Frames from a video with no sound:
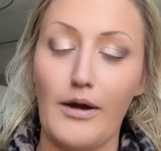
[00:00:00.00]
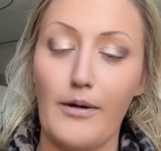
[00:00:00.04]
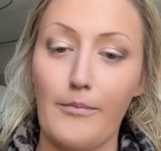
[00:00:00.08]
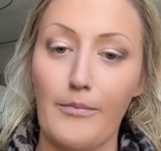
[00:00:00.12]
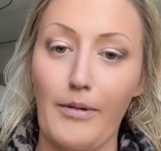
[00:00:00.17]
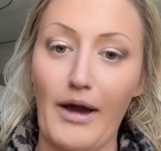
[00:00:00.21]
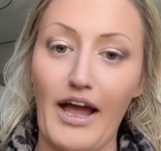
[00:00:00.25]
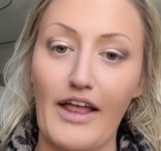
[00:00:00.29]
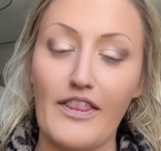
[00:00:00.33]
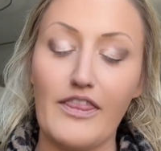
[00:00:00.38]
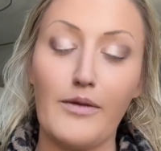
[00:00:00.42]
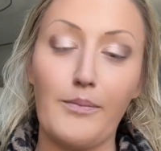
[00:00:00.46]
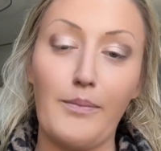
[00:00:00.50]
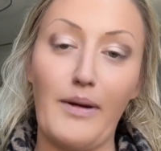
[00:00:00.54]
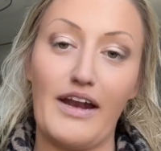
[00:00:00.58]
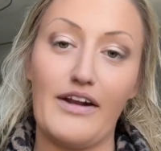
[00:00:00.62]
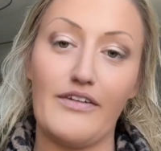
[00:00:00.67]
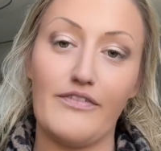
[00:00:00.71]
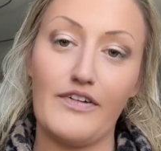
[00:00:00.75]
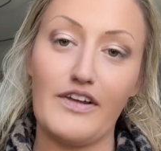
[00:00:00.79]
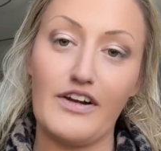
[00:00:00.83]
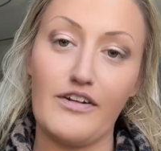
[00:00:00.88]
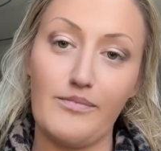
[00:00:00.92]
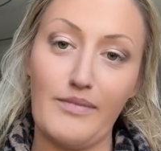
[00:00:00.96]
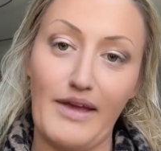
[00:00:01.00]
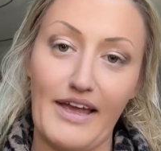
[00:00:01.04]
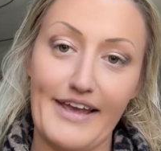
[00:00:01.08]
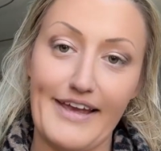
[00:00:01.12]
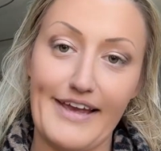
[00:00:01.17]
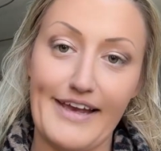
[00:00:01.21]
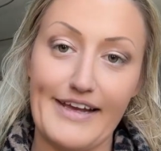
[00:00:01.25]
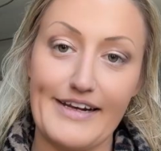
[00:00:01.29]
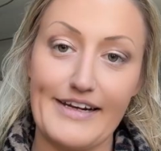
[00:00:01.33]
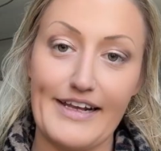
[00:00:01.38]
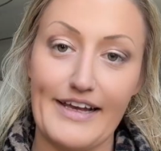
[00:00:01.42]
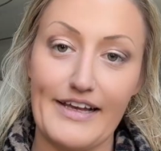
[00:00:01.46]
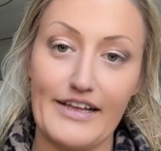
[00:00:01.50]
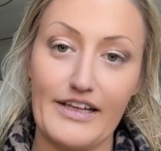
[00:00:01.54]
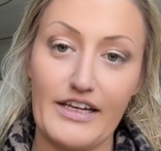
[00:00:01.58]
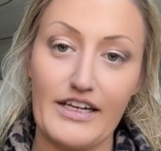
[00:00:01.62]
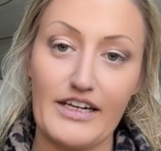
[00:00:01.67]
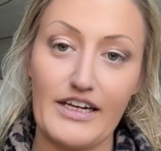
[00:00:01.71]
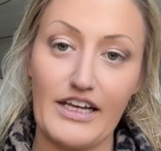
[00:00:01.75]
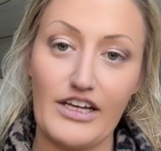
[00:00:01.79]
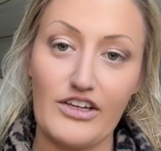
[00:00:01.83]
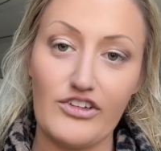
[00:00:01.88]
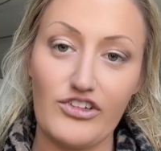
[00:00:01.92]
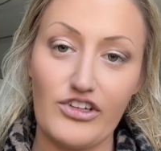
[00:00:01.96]
But the benefit of making an
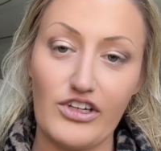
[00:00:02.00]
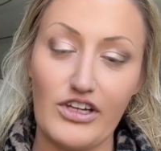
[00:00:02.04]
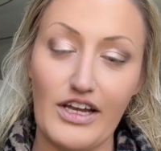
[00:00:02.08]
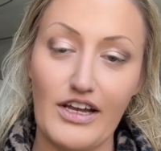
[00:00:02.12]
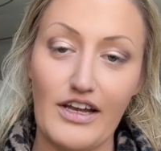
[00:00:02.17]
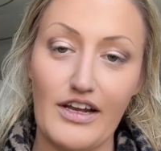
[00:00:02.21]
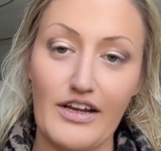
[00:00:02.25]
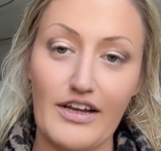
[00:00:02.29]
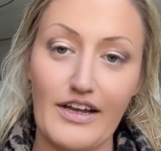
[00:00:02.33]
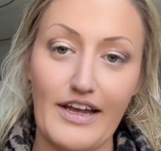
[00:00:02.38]
alienation